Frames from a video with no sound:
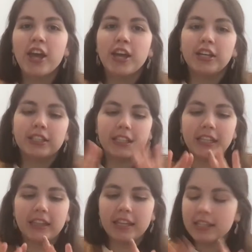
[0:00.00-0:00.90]
So you
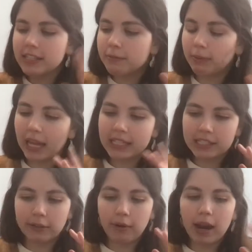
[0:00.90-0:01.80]
need this
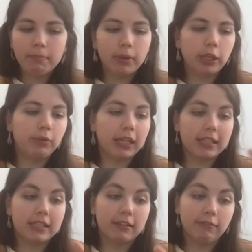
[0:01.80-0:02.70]
plastic wrap, you need
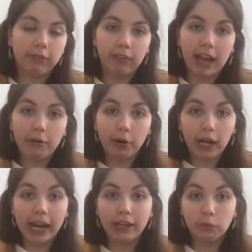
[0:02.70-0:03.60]
some flour
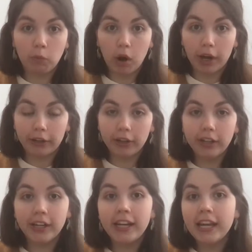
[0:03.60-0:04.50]
and water.
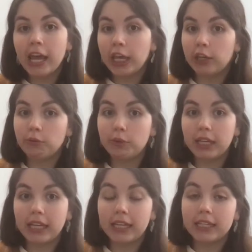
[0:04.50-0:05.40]
You
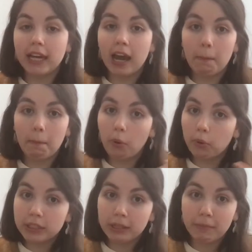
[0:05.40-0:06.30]
need a
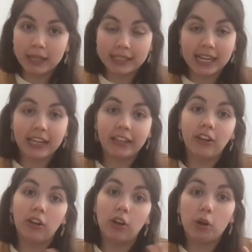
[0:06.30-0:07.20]
bowl to mix that in
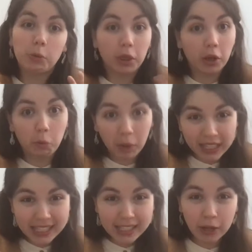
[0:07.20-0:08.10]
along with a
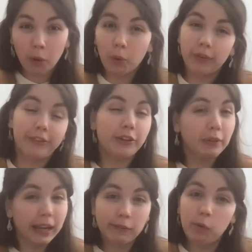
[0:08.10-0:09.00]
whisk, or if you
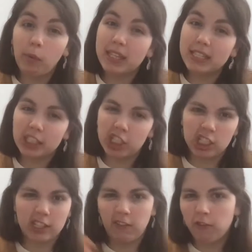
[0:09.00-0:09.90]
don't have a whisk,
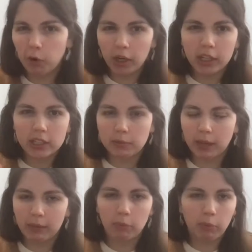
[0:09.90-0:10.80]
just a fork so we
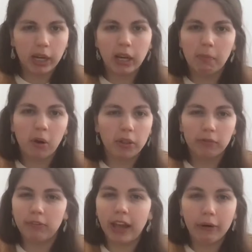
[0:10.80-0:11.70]
can break up all the
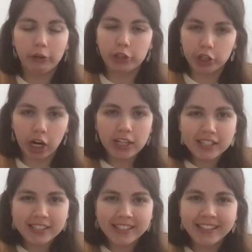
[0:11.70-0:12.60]
flour
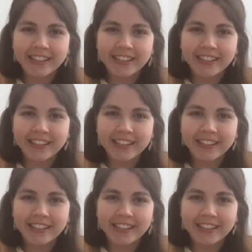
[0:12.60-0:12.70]
chunks.